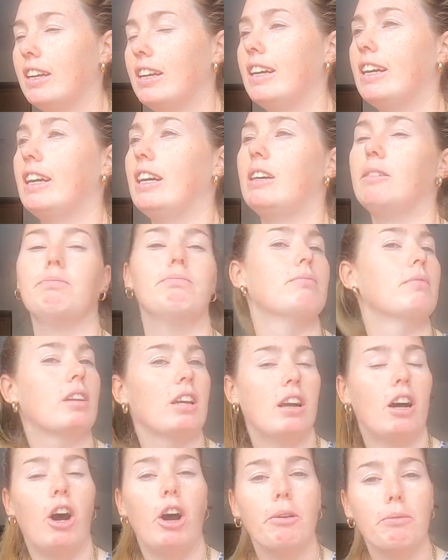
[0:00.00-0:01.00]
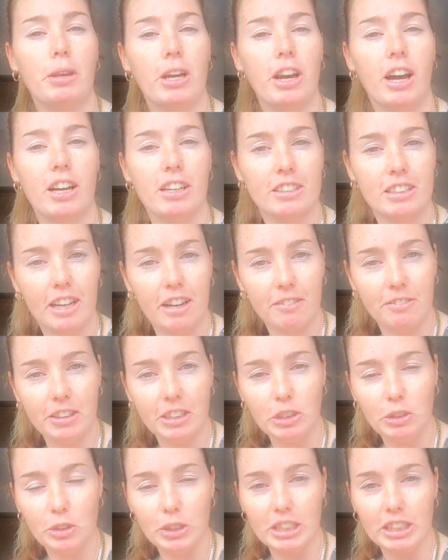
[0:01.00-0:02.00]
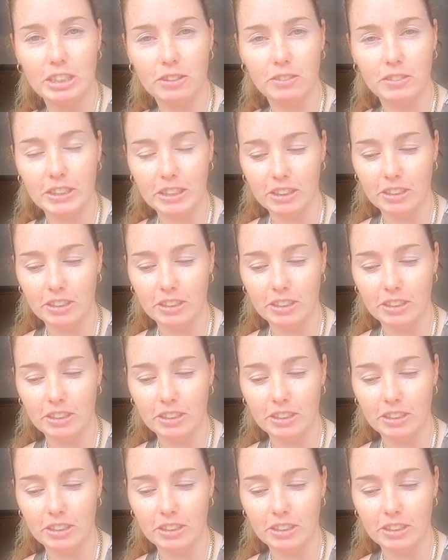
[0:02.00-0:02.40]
I hope you guys have enjoyed this video.